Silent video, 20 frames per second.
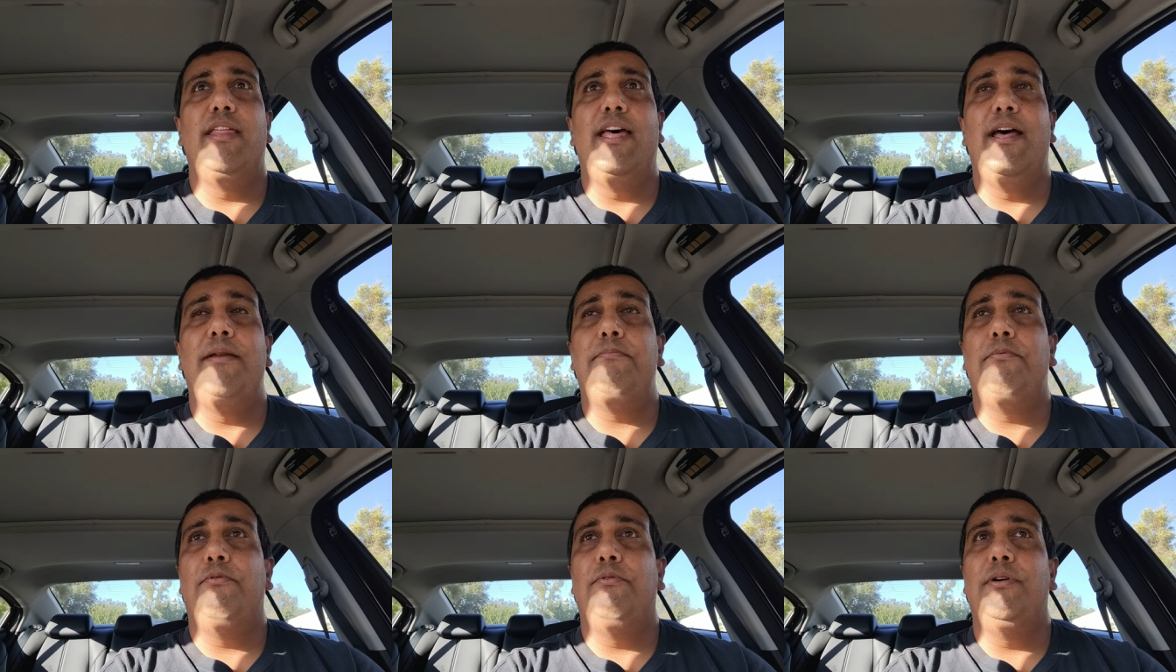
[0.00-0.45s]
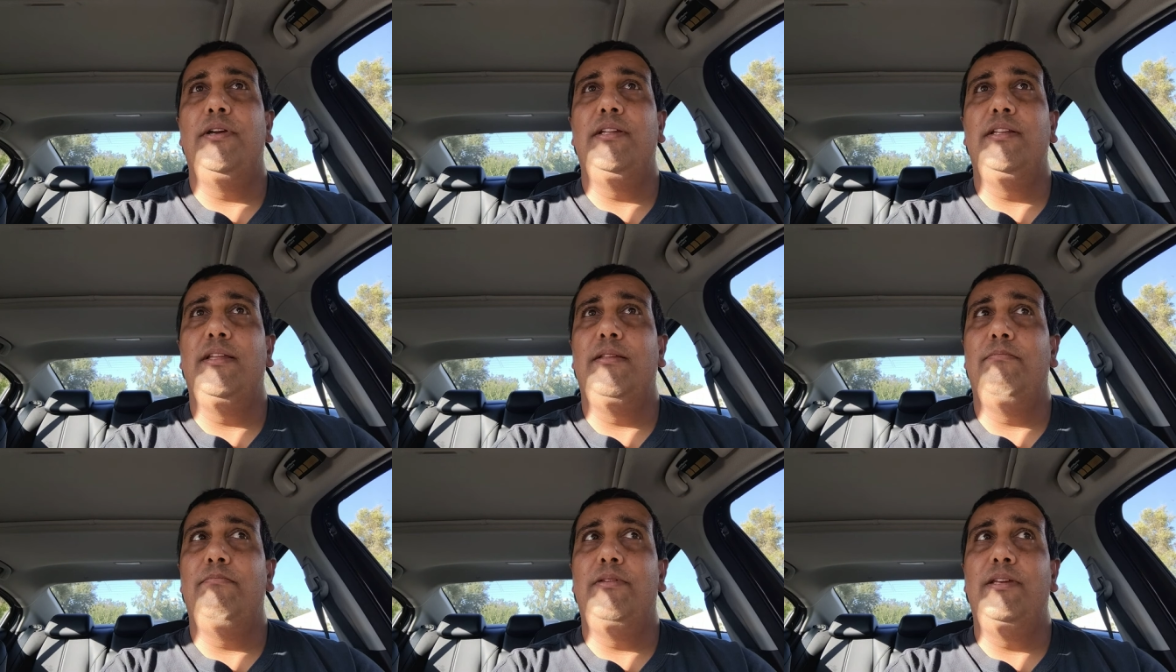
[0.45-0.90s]
that
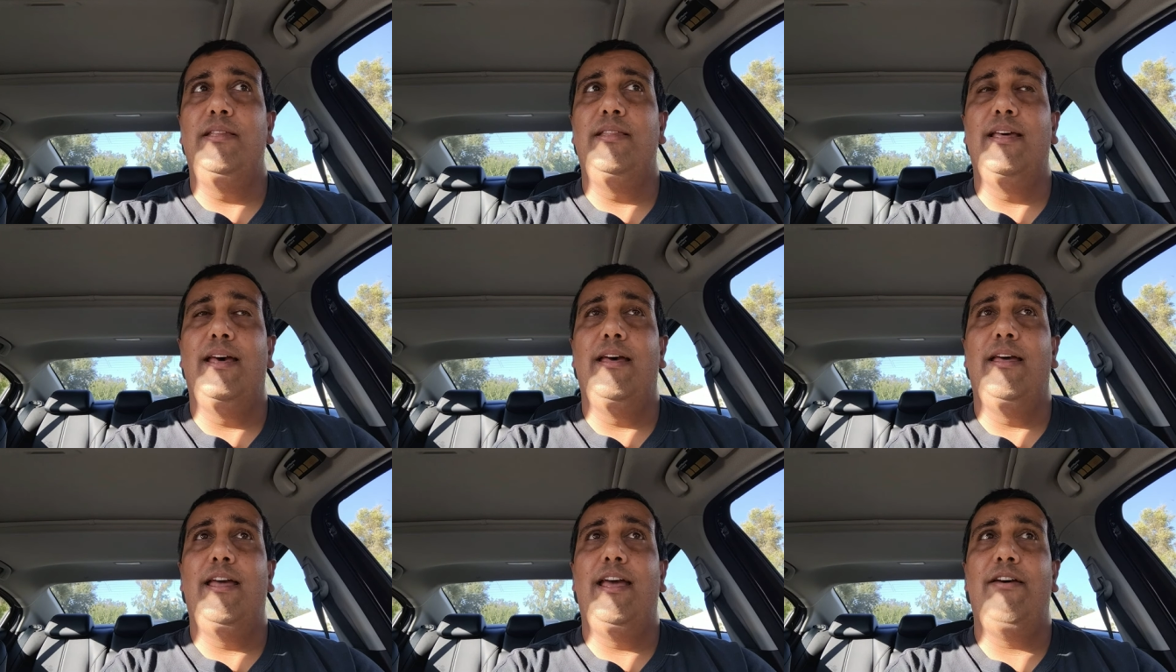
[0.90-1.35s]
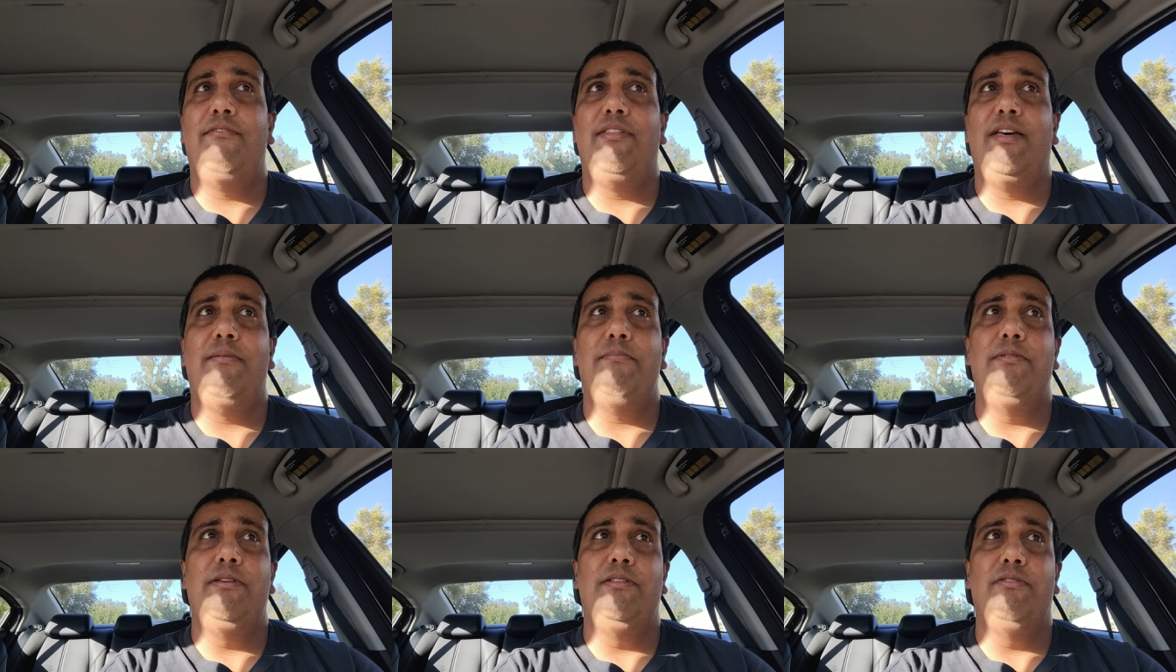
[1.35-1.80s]
point and be that have
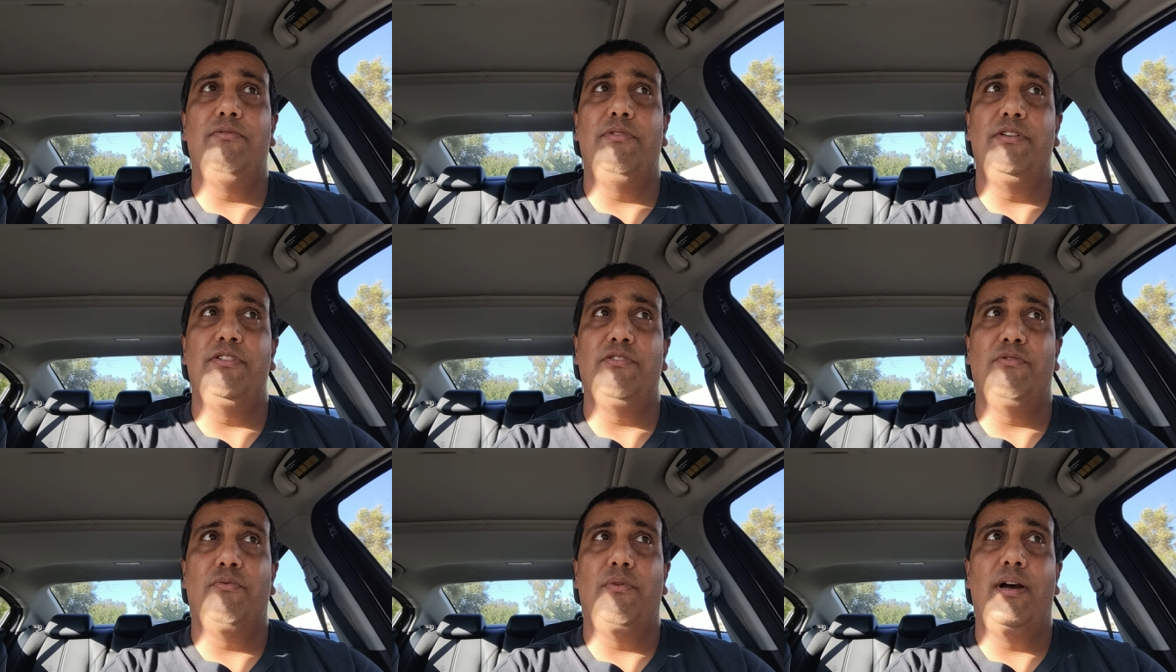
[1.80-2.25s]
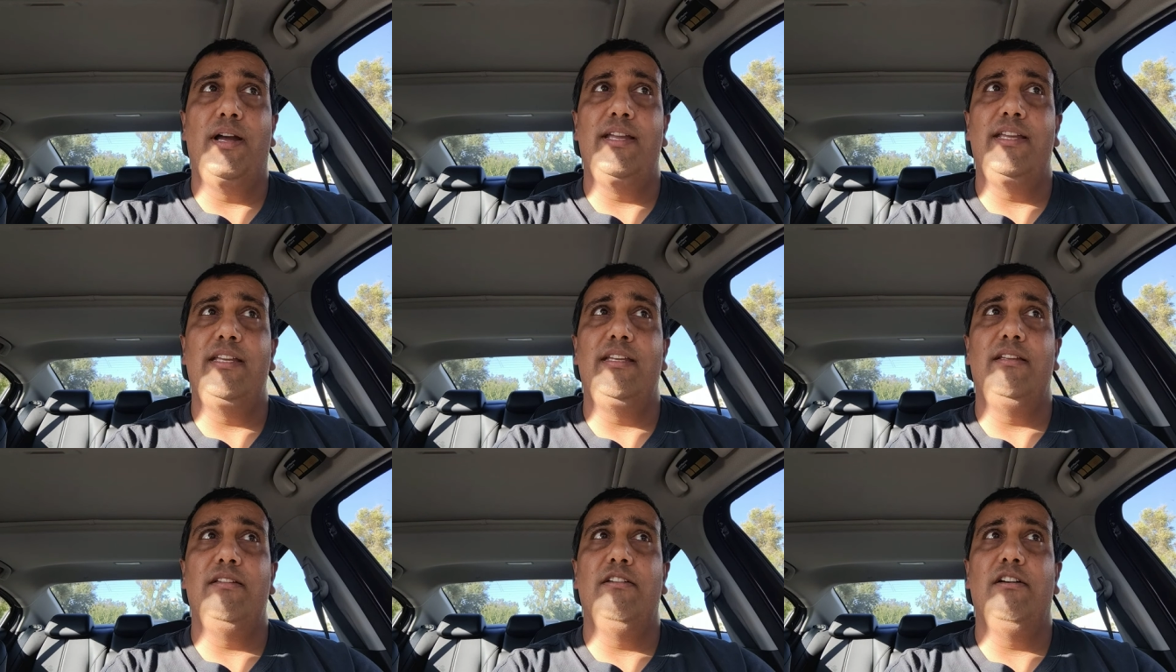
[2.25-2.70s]
that be the reason
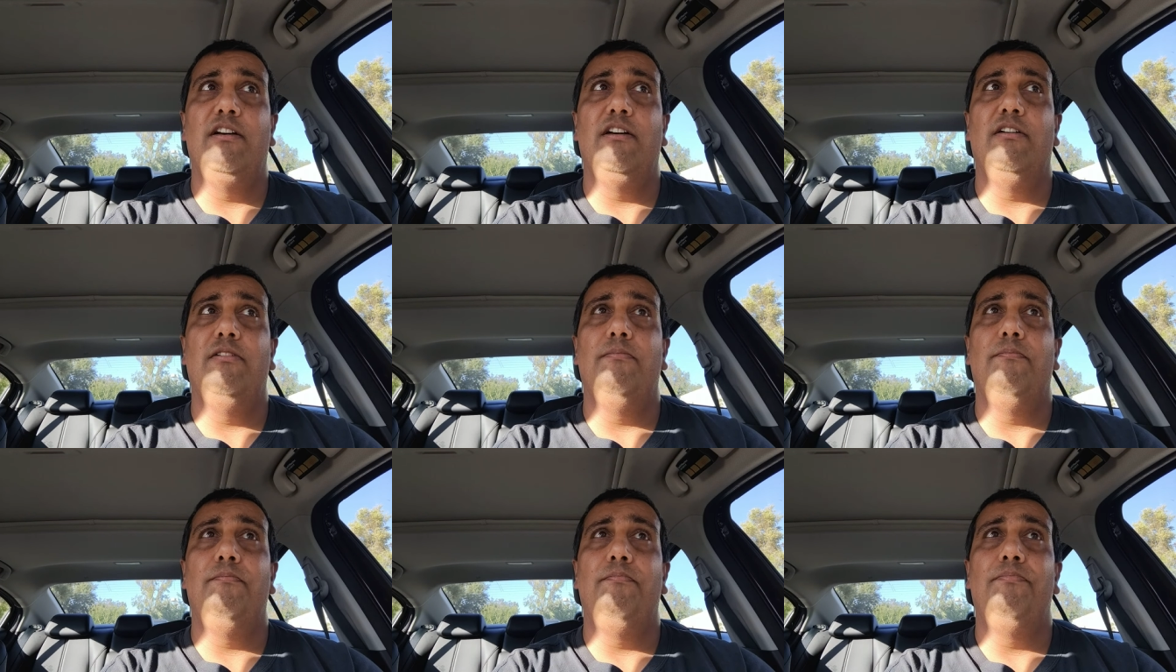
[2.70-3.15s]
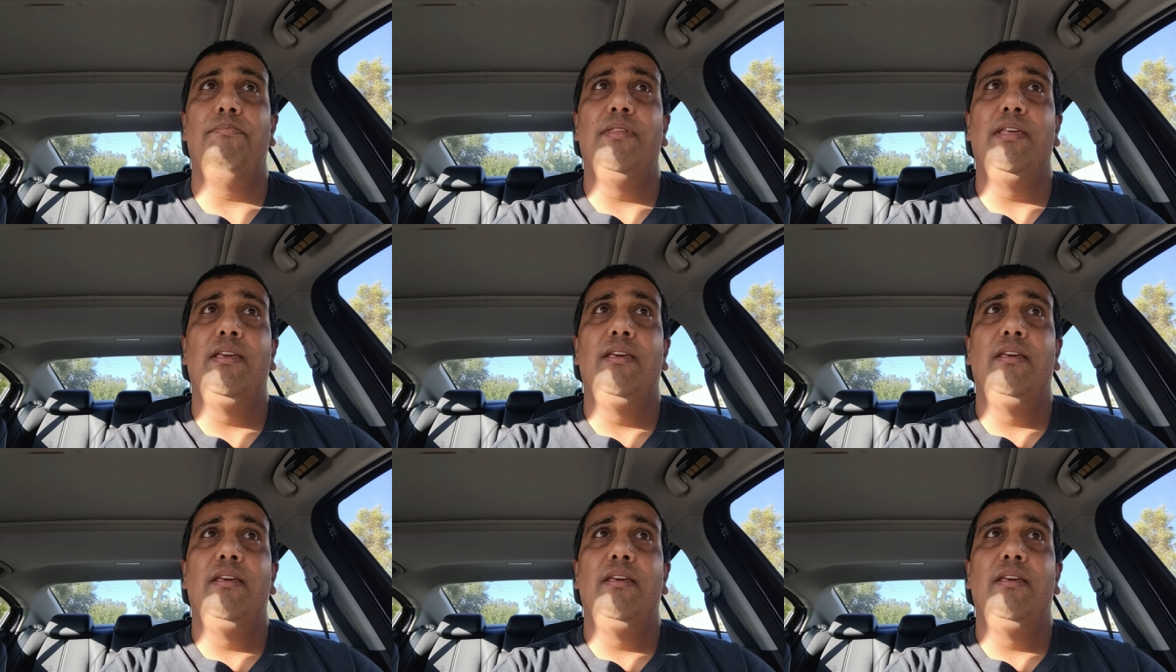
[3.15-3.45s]
why um,